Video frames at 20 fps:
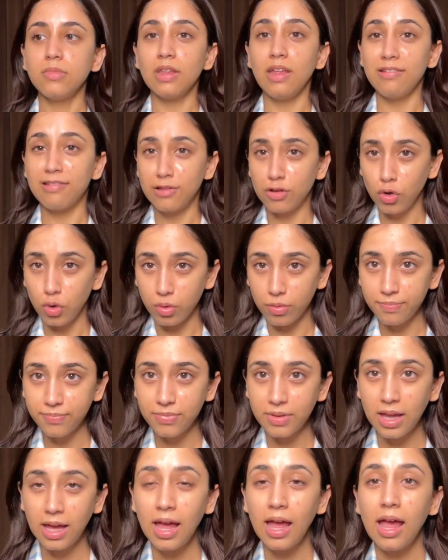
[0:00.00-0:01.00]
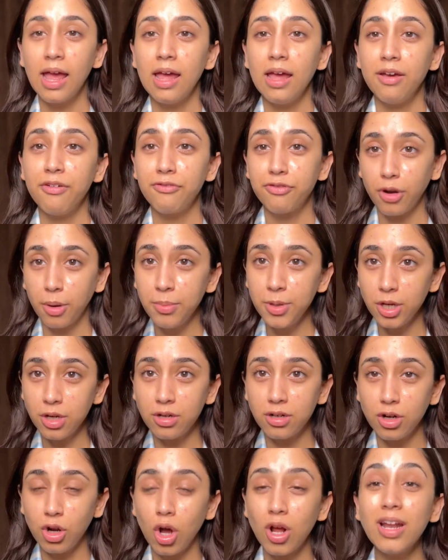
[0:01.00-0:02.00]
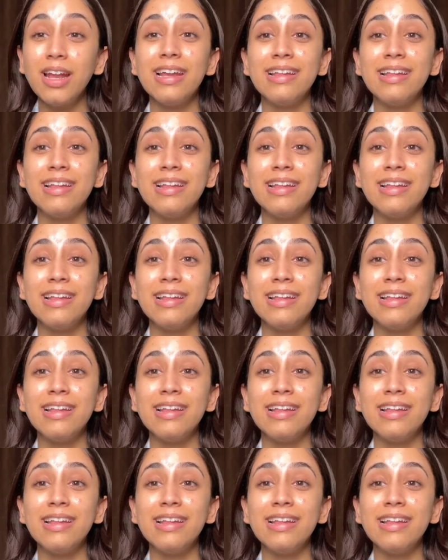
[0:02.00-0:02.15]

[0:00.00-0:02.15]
So from here on,